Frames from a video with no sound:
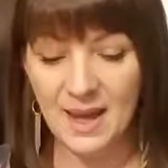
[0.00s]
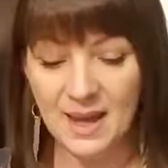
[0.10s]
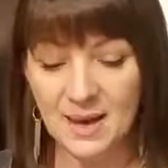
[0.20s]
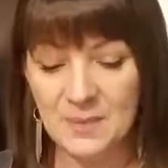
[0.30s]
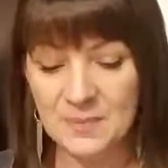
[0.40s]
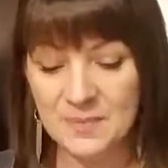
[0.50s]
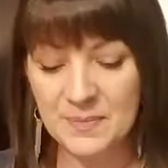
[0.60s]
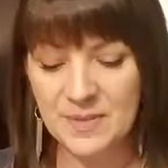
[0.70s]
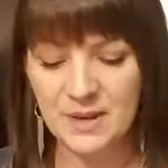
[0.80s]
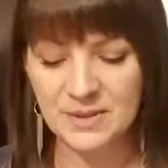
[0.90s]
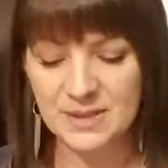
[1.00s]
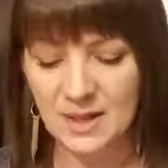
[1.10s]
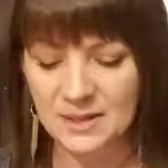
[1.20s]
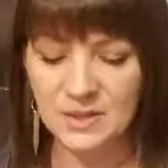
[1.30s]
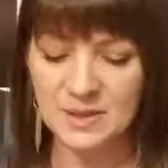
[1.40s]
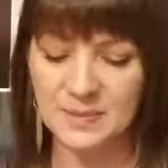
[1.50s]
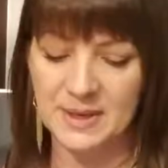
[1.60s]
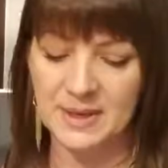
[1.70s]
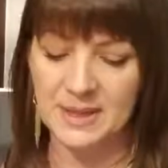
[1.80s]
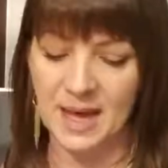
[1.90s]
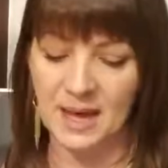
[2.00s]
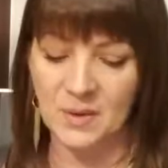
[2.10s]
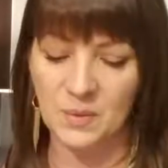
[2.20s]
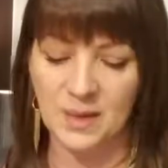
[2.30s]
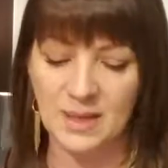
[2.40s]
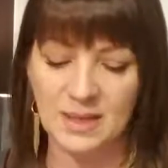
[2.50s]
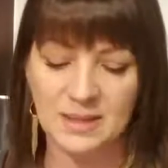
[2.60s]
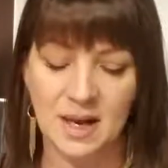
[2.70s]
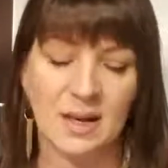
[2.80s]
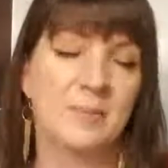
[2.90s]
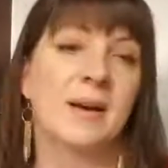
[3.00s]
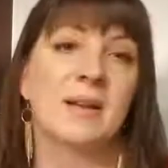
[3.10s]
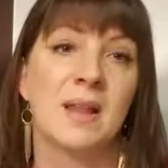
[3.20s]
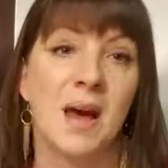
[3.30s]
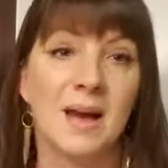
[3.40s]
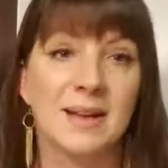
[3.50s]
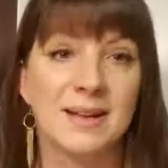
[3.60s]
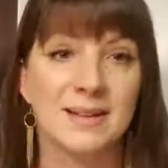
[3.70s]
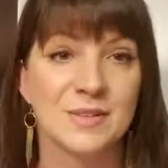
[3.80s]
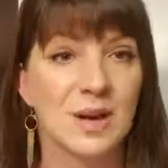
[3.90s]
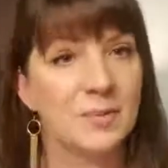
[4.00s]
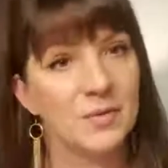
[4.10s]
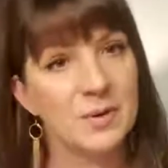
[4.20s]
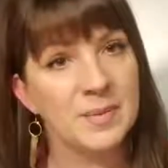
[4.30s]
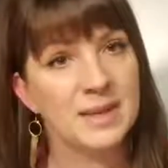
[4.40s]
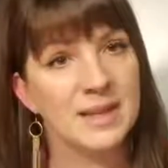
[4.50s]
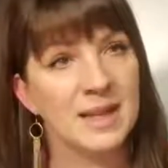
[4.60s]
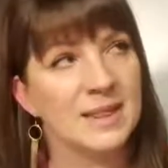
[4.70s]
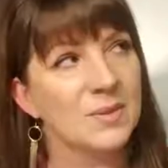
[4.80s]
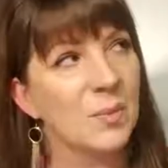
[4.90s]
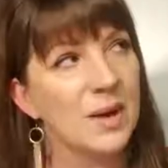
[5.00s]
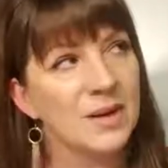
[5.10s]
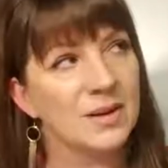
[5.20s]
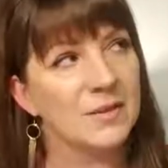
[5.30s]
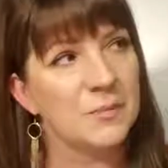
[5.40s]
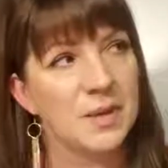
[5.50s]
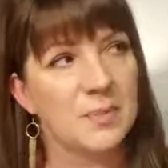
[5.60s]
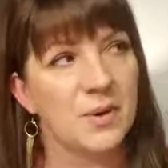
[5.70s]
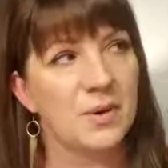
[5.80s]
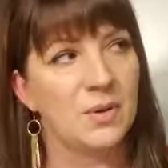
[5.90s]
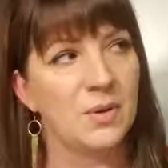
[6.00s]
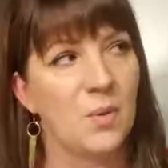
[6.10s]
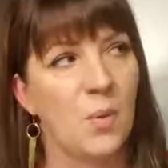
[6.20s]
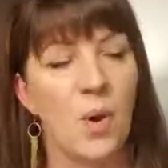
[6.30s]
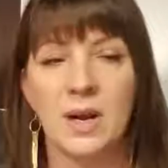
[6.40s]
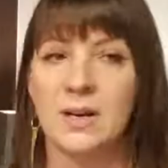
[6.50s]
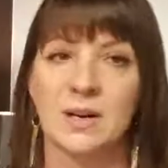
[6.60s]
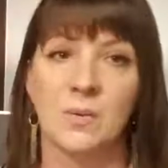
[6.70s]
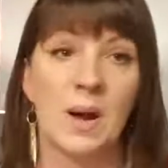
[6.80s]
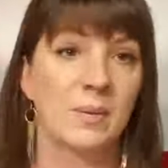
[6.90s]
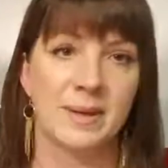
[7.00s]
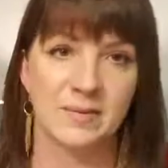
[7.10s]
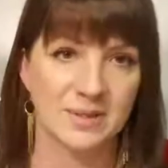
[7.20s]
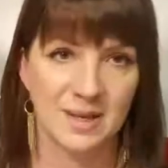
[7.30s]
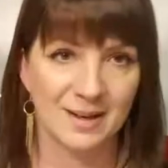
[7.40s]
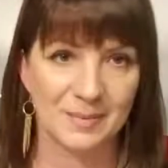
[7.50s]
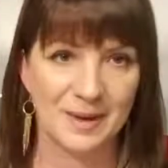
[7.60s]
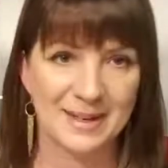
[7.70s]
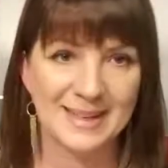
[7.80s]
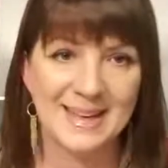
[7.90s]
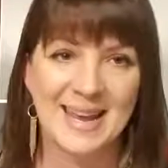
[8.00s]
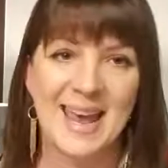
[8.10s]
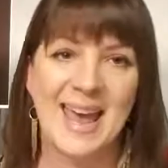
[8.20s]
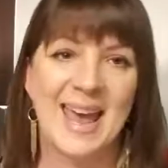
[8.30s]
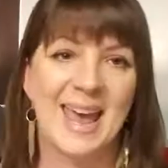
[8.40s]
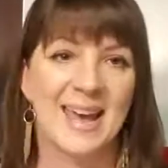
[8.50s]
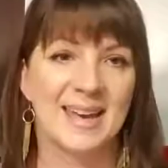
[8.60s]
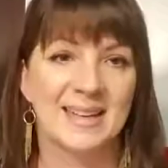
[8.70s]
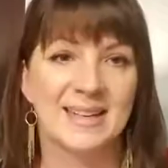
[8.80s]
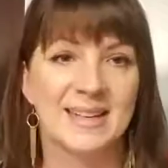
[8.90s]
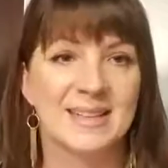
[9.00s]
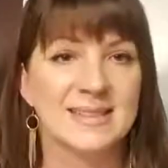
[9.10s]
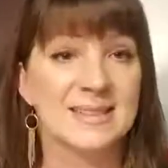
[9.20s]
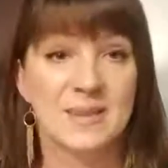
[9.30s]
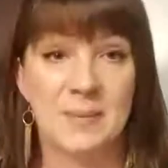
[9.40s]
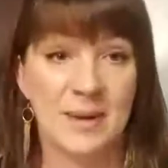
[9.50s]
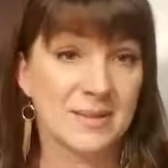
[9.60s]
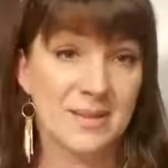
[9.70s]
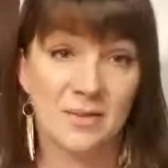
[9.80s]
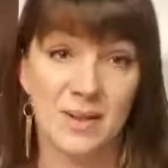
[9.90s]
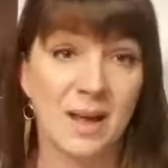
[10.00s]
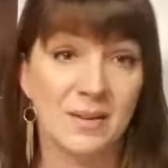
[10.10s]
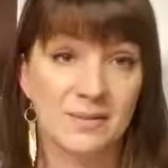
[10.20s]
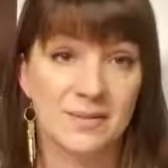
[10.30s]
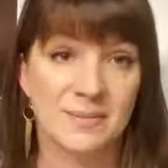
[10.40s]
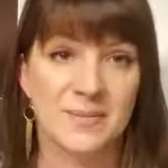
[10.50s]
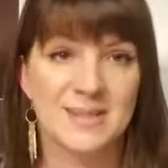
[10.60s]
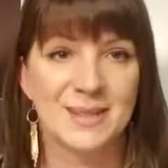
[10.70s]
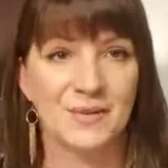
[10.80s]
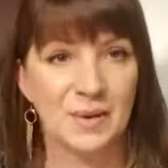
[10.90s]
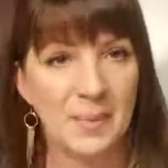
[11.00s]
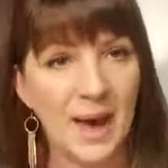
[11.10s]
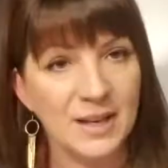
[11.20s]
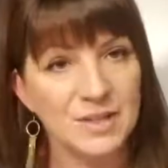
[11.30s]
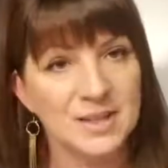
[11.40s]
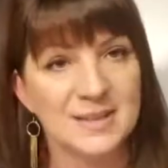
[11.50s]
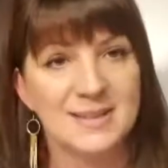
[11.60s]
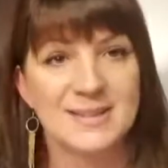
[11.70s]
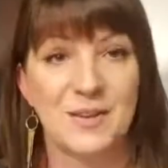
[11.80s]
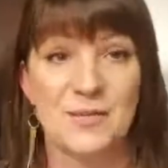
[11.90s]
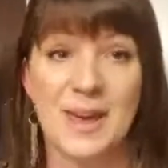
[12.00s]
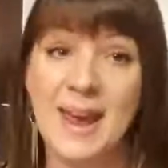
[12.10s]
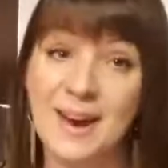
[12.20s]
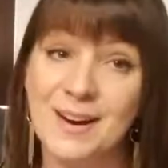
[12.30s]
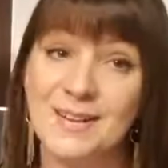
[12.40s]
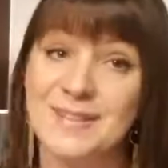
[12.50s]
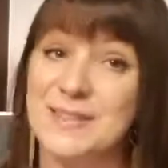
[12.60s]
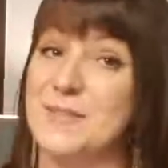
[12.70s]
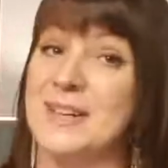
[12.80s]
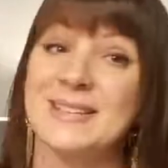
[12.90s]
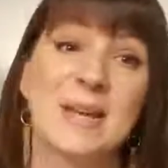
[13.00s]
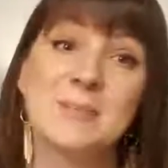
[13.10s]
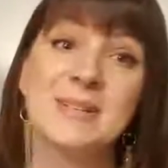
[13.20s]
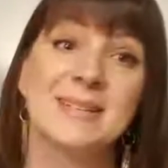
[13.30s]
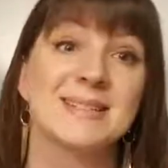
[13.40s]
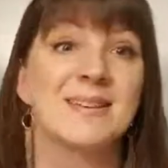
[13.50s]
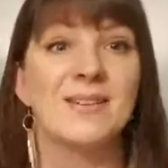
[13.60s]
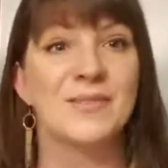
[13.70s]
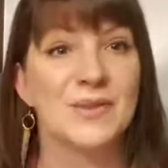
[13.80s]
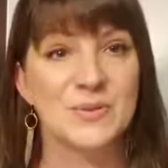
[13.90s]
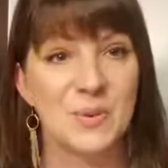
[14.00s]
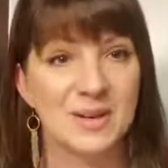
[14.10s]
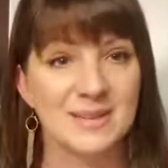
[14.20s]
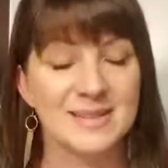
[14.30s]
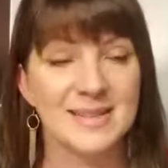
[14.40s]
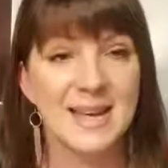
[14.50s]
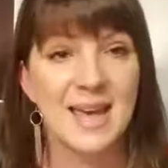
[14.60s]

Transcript: um, there's also something that we talk about a lot in Tribe of Women that I wonder if people wonder why we even talk about it. And it's about self love, self compassion, self care, self acceptance, all of those words.